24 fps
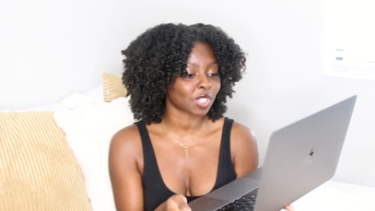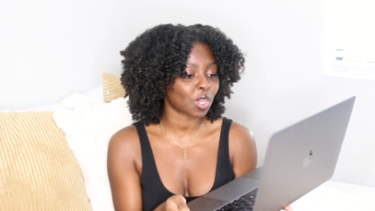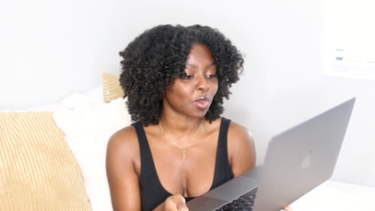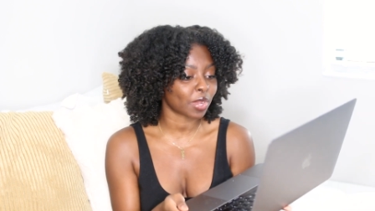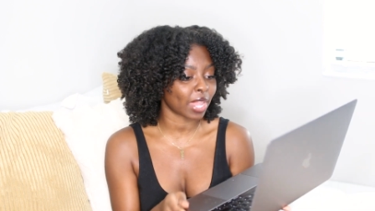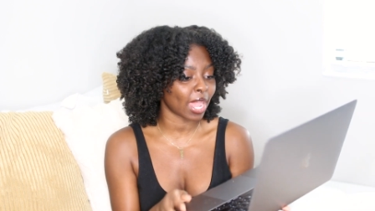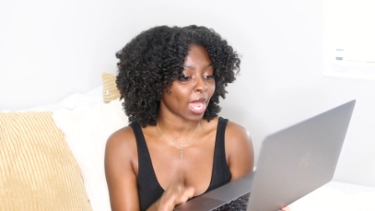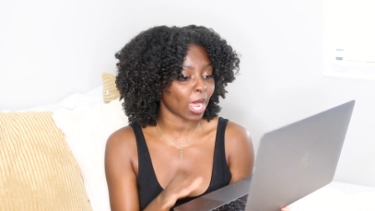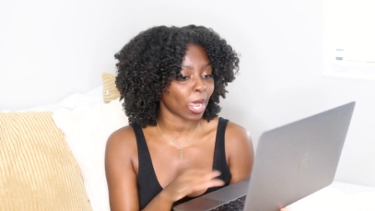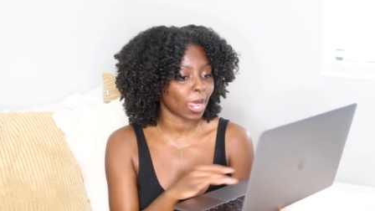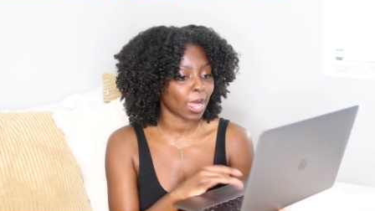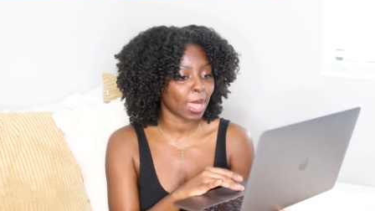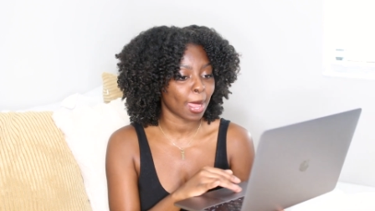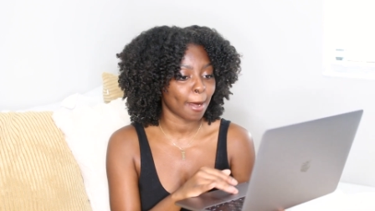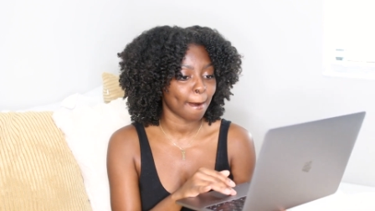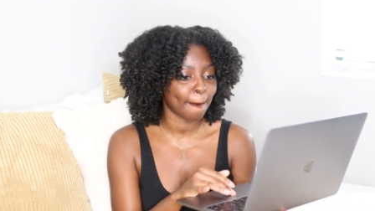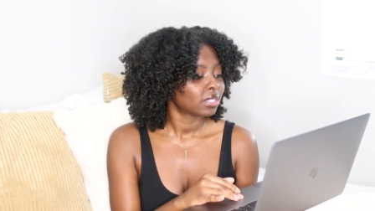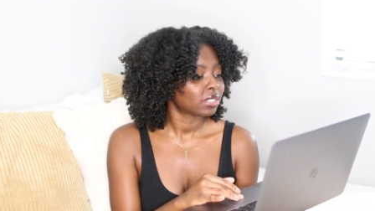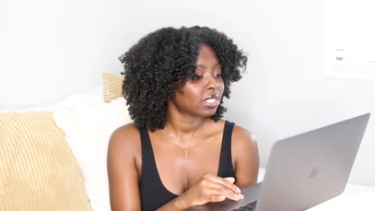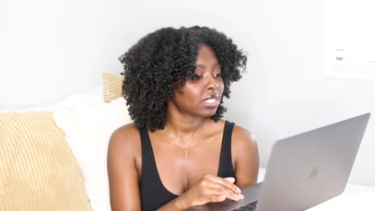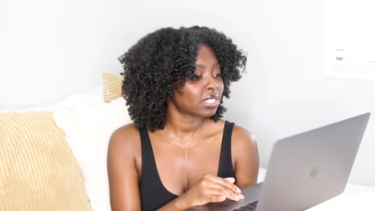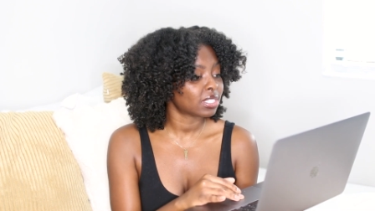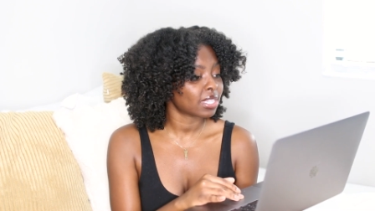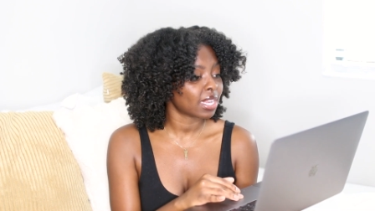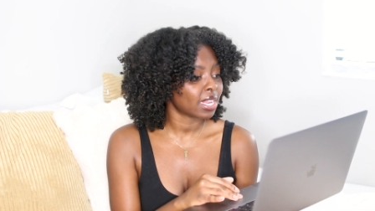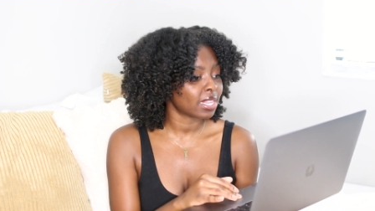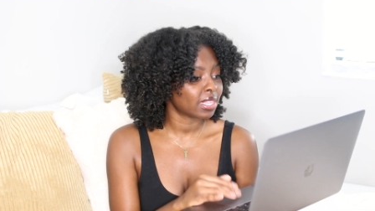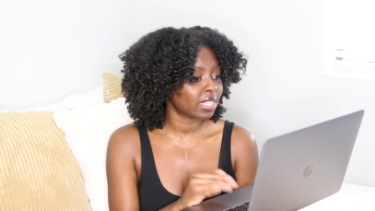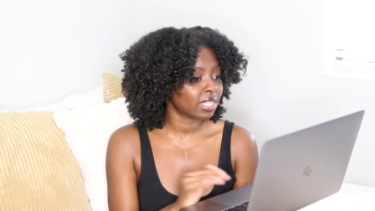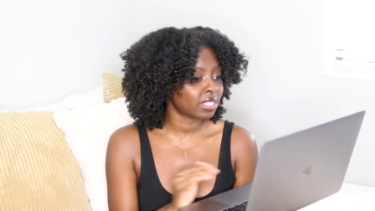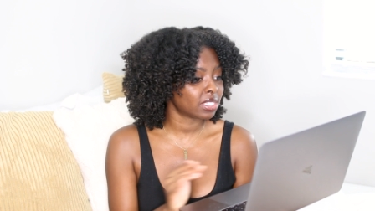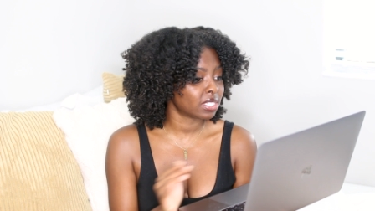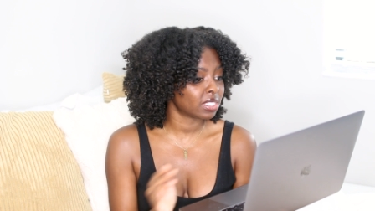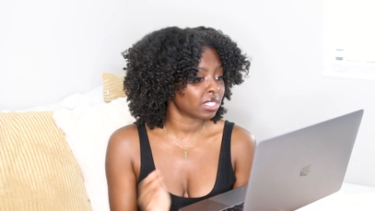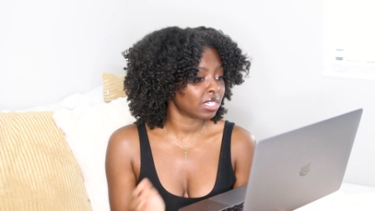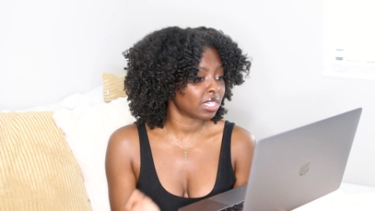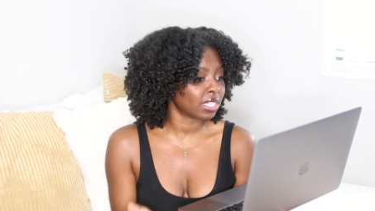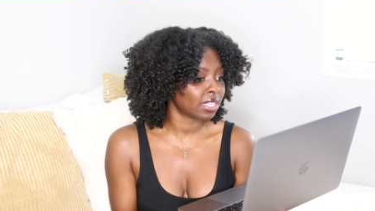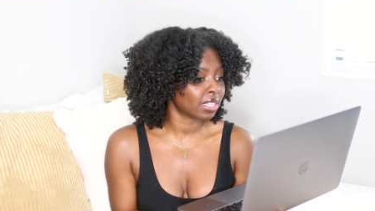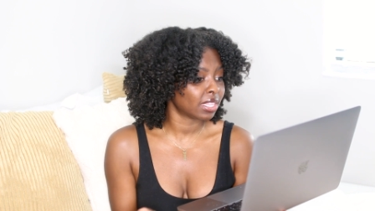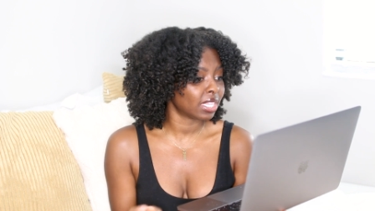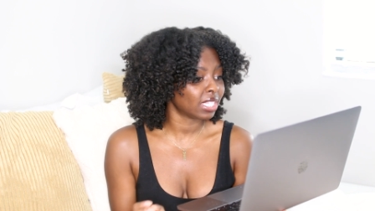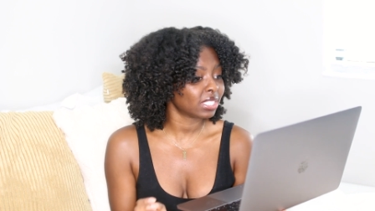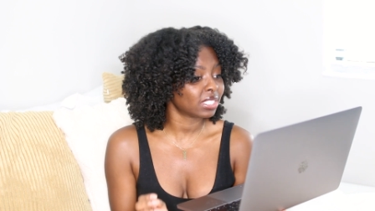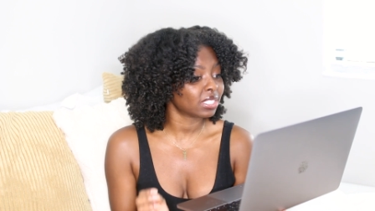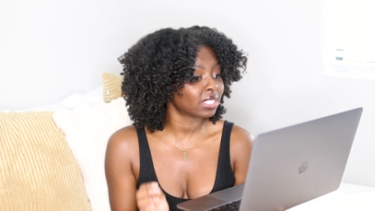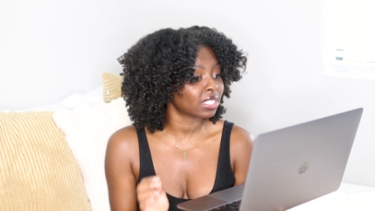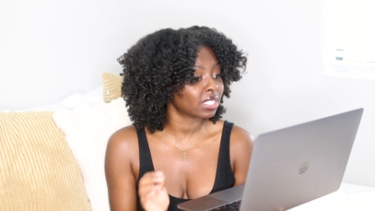Okay, she said, this is, a,
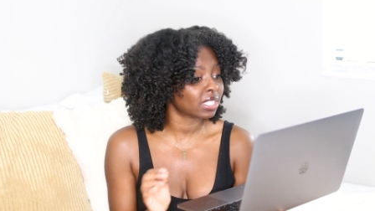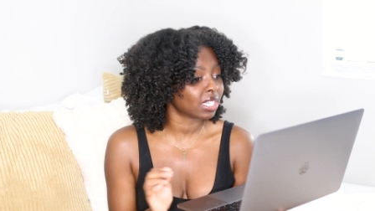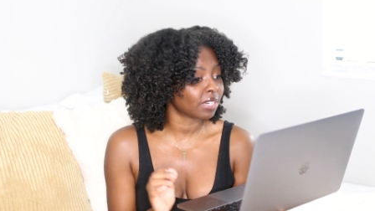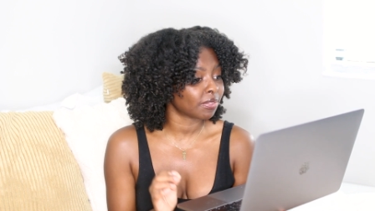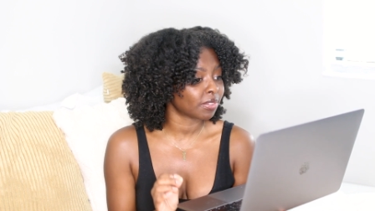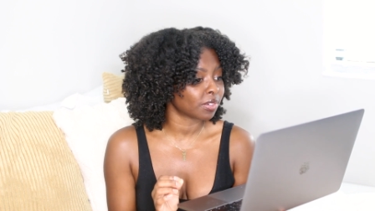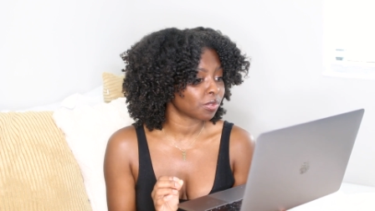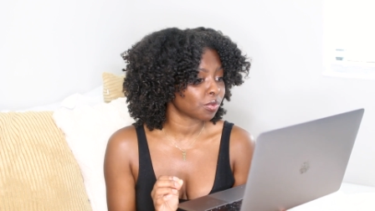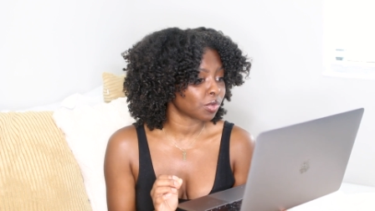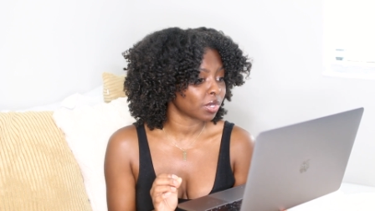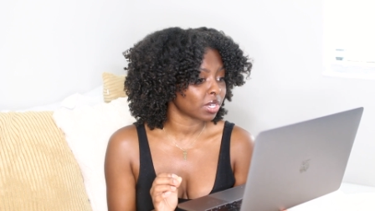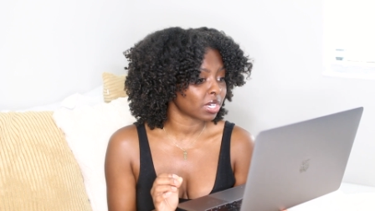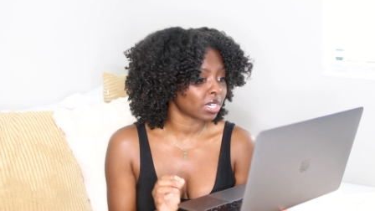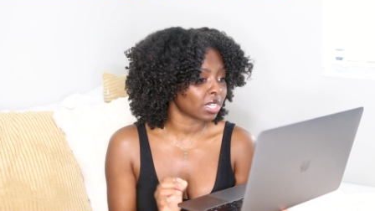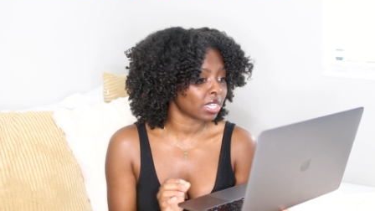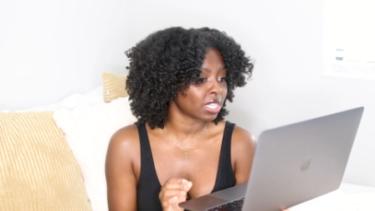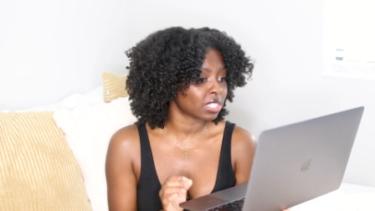this is a different one.